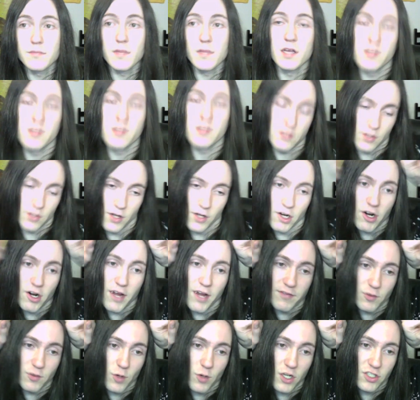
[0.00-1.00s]
So I don't have
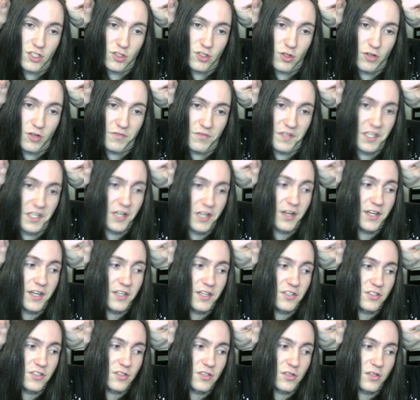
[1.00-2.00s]
to watch the whole video, I can
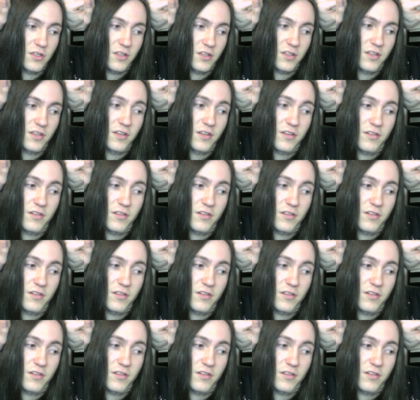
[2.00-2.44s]
just look at the